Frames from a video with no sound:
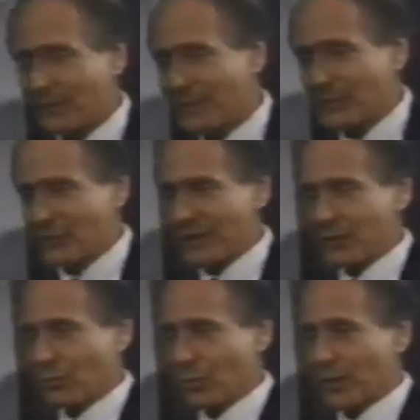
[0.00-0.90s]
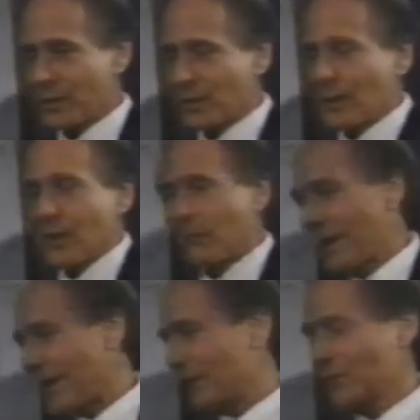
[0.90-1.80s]
All the federal lands are mortgaged. Yeah.
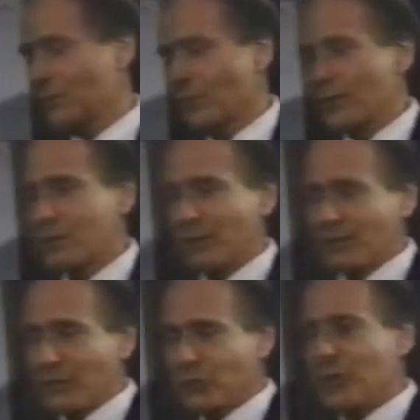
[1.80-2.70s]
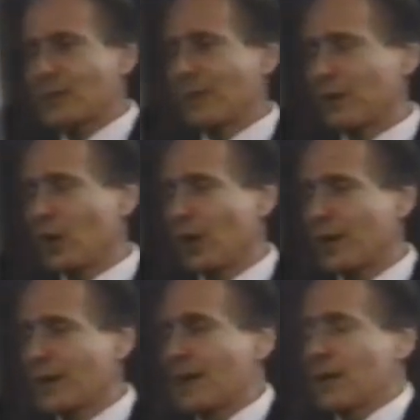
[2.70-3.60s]
My house is mortgaged, my refrigerator, my
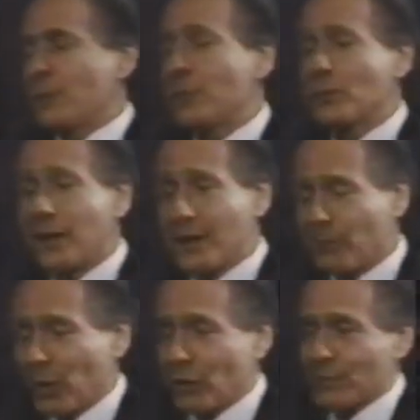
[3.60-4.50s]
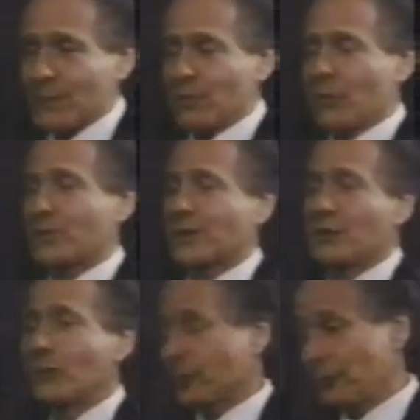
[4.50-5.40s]
car. People can't borrow money because they
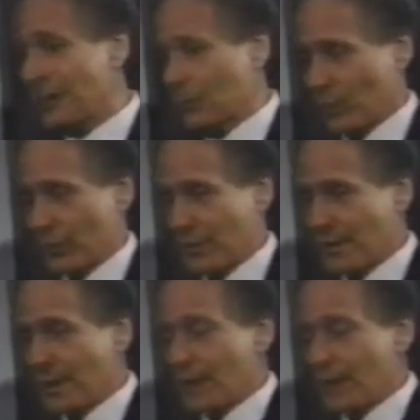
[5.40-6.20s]
aren't credit worthy.